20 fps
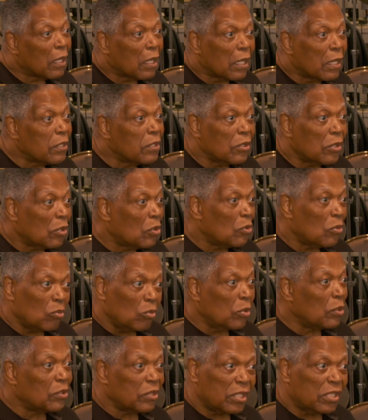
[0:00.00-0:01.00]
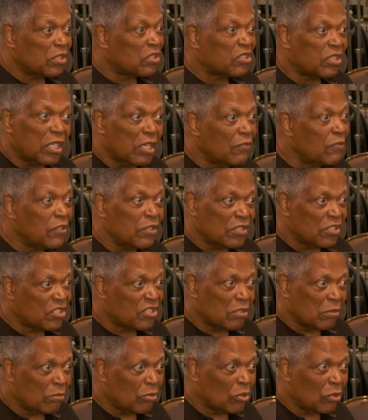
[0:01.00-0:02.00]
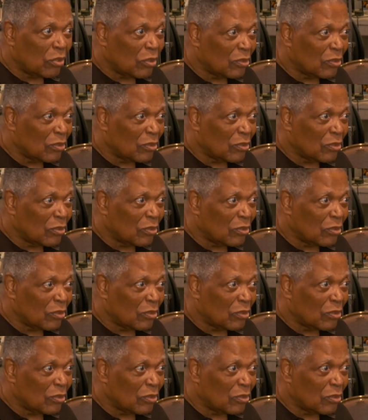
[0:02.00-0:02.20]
you know, we'll give you the cymbal.